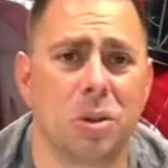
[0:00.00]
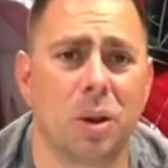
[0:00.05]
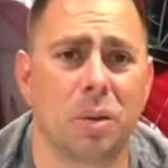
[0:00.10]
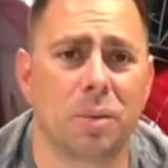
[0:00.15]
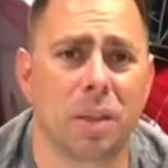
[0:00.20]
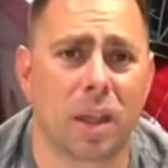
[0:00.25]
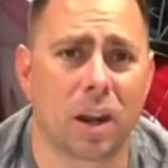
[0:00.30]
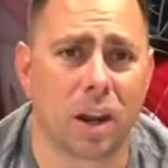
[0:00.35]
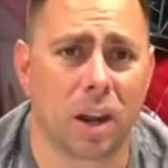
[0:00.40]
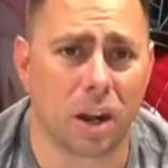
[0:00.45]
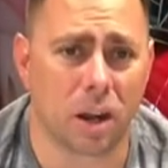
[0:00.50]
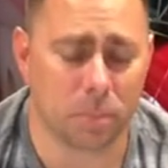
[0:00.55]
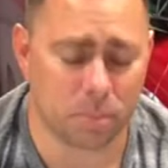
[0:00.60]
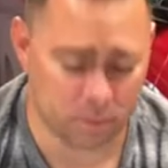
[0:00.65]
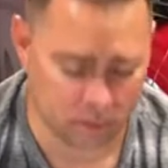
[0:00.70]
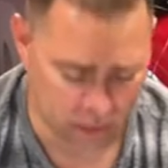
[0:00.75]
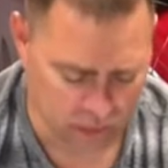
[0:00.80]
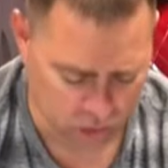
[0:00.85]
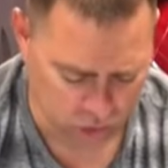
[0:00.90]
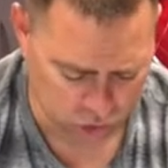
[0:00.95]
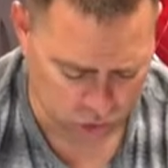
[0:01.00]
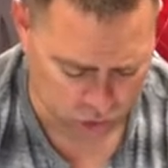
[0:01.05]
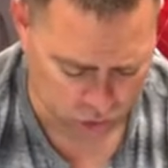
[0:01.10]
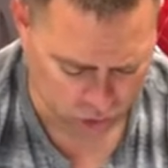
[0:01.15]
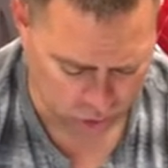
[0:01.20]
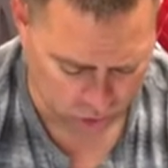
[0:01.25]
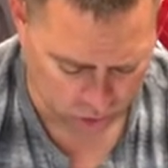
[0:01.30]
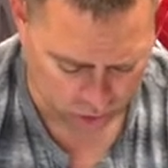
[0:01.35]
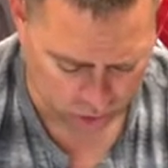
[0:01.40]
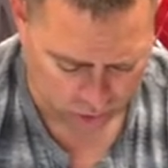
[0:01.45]
I'm not 100%
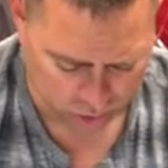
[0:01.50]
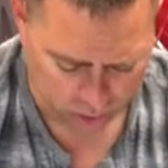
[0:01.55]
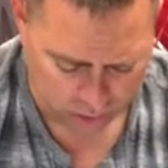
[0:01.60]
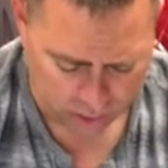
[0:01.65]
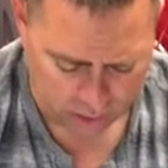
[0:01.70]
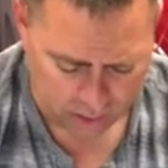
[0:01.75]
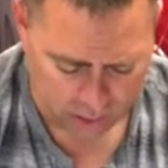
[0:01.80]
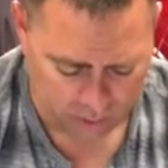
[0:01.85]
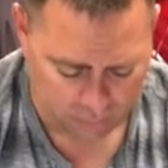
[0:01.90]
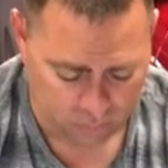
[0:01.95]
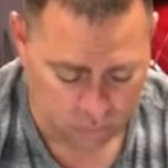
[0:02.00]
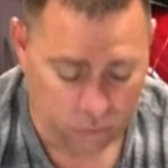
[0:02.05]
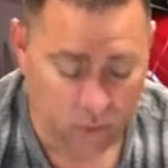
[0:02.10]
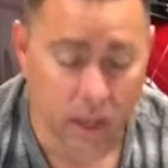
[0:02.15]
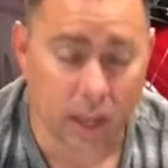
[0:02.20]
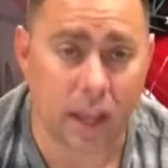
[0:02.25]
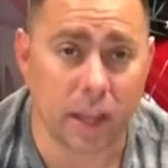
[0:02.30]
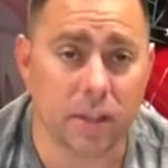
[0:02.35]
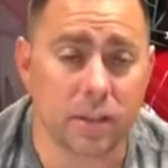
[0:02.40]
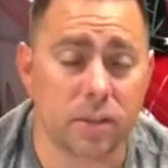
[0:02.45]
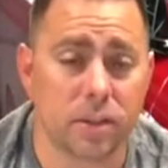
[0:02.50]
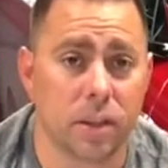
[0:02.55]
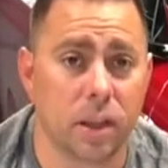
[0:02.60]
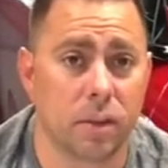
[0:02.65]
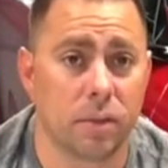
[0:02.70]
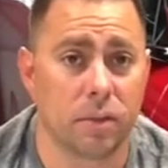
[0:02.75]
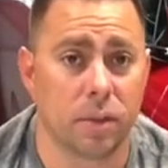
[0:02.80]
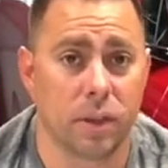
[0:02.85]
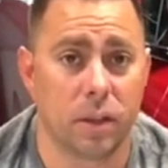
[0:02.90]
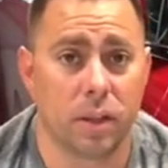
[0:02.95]
sure. If you guys
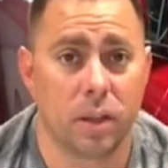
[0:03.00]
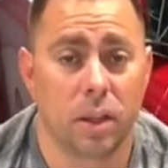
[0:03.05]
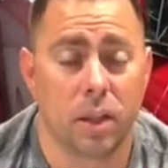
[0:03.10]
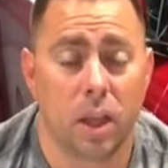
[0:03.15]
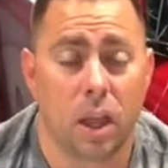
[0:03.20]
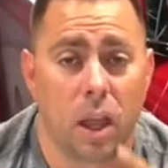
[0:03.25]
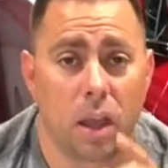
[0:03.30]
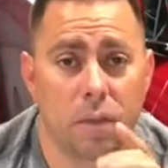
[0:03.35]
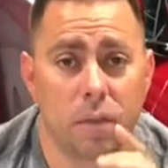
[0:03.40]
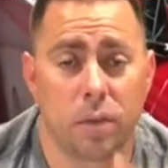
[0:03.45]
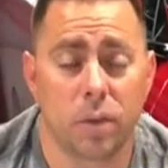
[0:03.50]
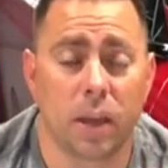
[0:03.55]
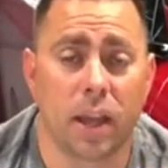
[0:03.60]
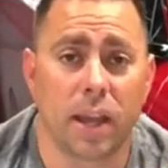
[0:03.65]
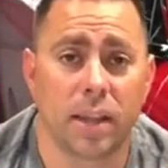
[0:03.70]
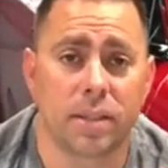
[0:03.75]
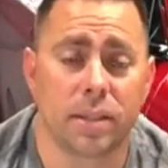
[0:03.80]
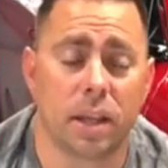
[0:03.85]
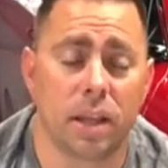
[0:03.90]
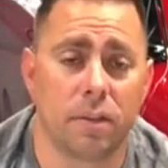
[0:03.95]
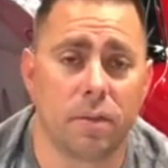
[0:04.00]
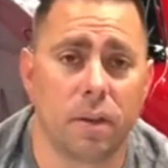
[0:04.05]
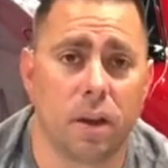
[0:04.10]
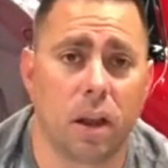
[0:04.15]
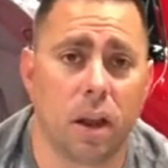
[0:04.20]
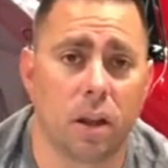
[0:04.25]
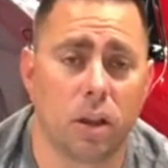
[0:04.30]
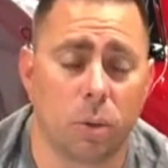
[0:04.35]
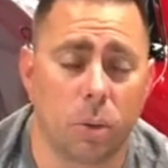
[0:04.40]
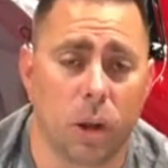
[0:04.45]
have
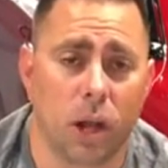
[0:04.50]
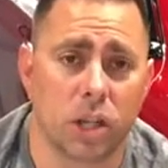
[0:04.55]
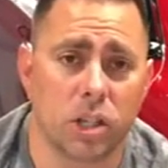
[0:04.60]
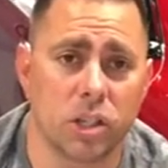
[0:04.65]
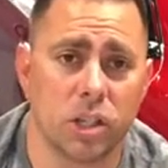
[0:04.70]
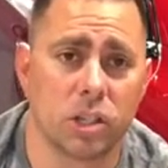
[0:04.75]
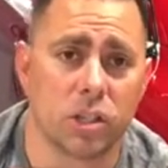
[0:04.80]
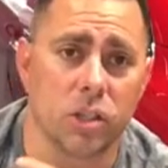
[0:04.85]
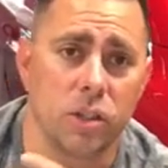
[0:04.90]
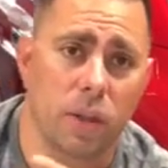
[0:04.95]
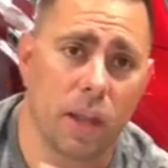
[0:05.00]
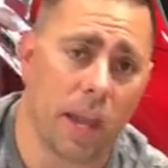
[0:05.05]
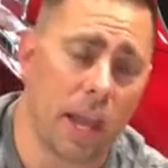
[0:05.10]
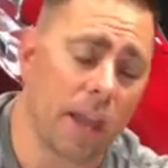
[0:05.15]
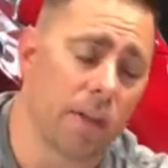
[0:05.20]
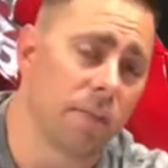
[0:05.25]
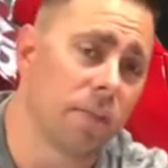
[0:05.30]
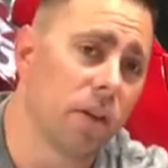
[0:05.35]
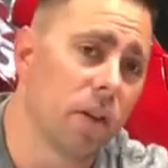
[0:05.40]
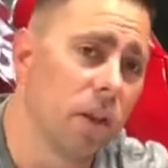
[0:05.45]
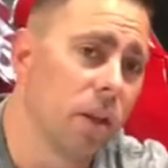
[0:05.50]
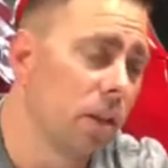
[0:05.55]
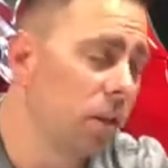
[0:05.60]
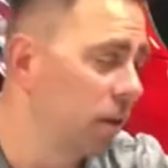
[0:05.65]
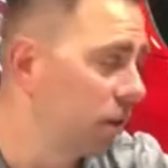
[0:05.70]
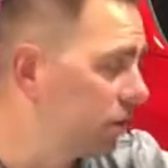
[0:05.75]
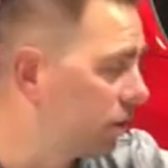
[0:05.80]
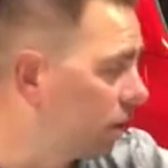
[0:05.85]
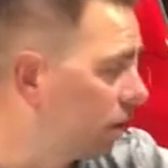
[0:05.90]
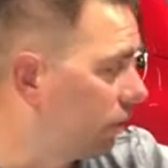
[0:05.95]
are you watching this and you have
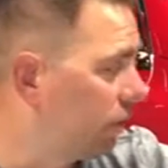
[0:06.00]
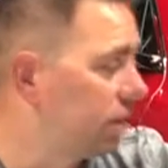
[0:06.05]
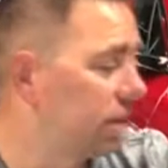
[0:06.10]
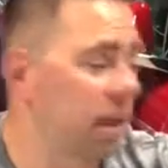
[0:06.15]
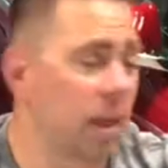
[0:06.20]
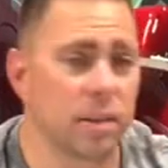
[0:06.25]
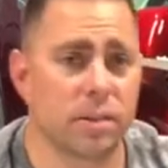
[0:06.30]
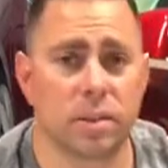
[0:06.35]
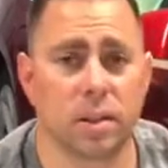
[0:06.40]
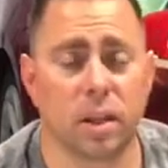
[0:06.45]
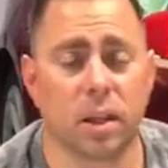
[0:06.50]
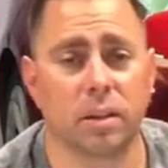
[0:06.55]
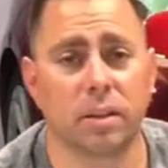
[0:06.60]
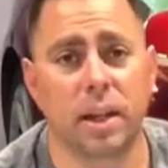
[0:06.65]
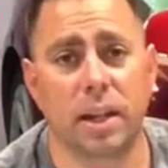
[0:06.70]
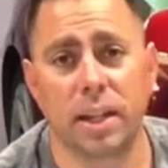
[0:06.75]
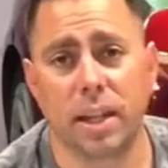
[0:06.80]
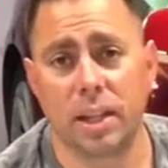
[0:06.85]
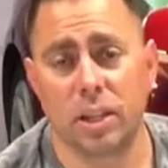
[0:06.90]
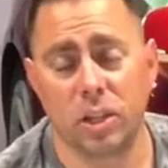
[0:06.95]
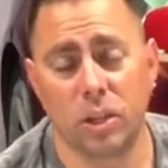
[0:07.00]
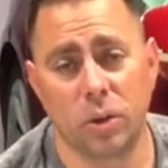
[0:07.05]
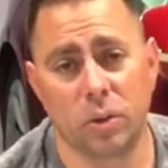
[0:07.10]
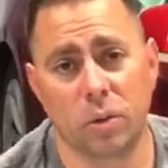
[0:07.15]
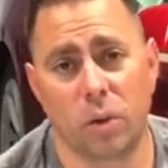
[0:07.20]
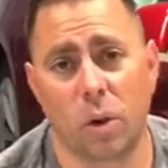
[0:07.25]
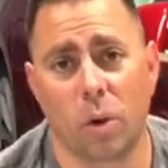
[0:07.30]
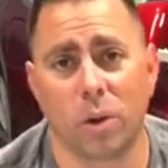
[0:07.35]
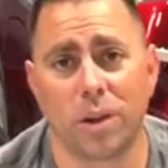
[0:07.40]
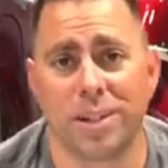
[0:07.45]
yourself a Tesla already and you've
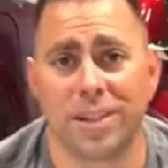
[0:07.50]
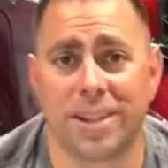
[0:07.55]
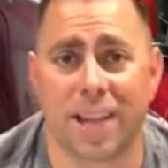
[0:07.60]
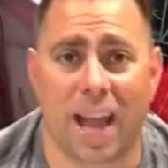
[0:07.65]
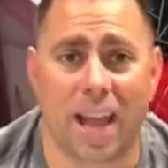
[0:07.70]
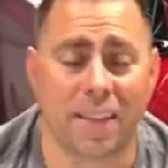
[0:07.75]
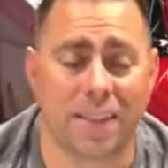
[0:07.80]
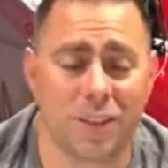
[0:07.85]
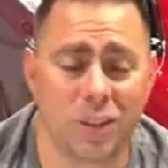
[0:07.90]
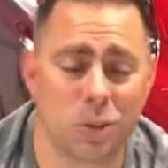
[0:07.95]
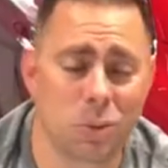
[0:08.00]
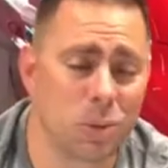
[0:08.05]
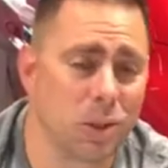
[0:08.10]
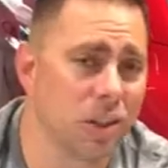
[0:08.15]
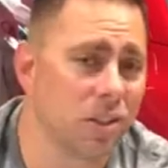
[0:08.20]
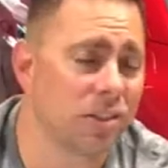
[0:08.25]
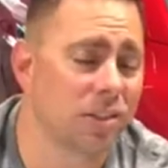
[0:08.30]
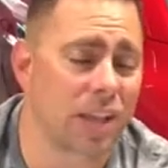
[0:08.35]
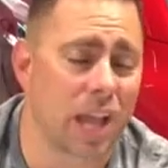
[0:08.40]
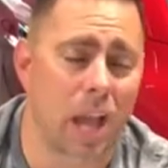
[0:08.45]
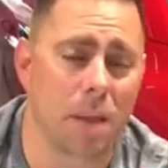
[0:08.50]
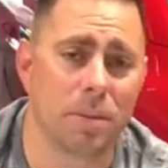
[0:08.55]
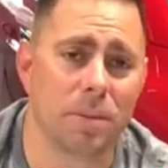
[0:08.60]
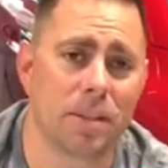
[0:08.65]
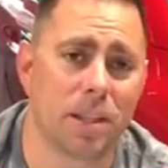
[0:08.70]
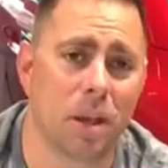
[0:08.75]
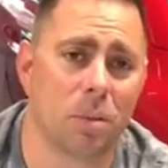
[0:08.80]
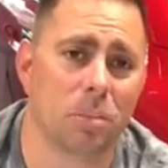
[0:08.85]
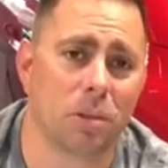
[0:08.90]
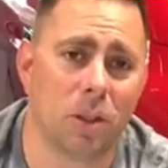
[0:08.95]
already gotten these wheels, comment
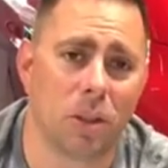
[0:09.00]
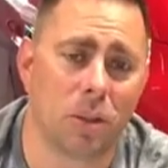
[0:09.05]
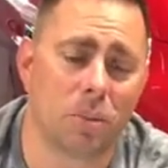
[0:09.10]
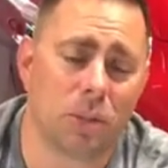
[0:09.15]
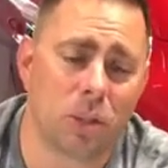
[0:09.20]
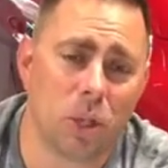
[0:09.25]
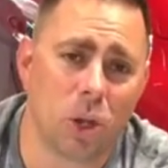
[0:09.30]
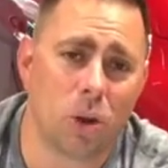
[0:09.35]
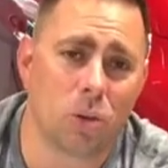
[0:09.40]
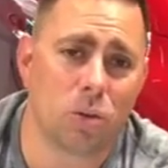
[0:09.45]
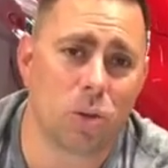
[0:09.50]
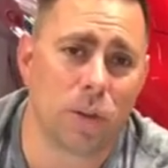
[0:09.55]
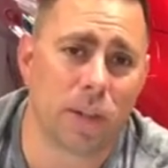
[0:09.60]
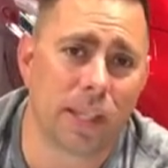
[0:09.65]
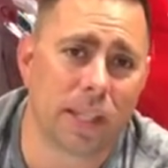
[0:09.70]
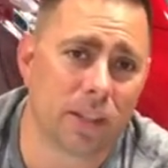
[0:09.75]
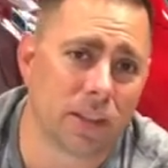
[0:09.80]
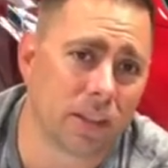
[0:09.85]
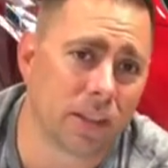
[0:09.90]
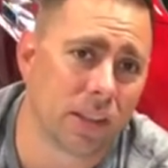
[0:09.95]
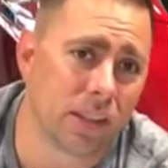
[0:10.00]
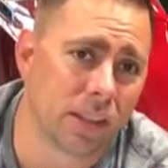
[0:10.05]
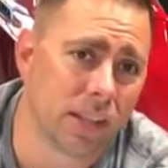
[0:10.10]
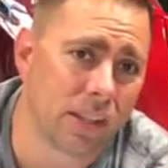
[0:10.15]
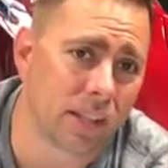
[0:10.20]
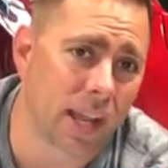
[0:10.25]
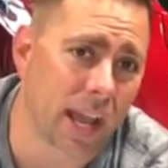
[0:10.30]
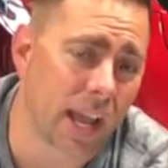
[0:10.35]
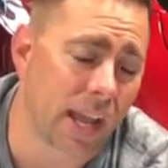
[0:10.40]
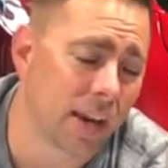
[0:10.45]
down below. Let me know if you get the
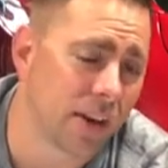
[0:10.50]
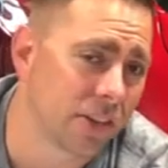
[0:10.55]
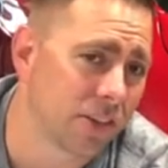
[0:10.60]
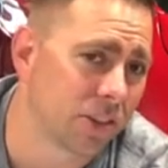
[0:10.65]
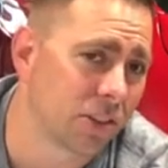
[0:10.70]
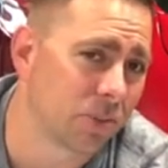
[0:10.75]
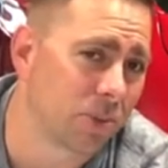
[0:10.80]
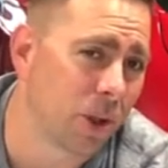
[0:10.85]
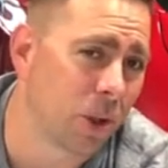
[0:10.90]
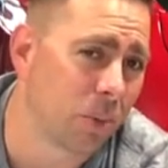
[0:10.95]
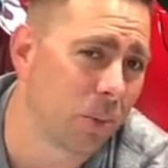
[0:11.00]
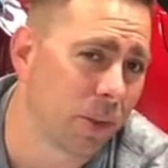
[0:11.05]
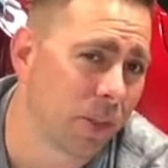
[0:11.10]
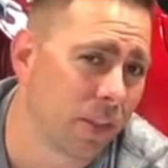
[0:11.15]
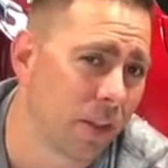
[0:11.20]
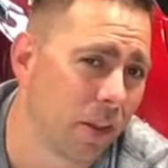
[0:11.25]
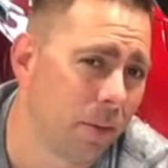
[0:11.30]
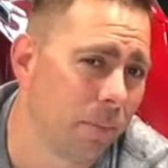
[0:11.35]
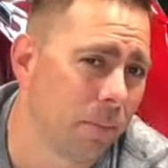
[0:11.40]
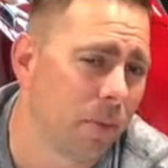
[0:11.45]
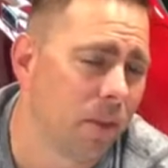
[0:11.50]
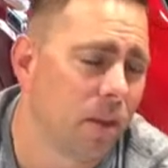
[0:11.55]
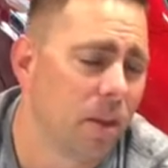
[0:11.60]
tires as well with them.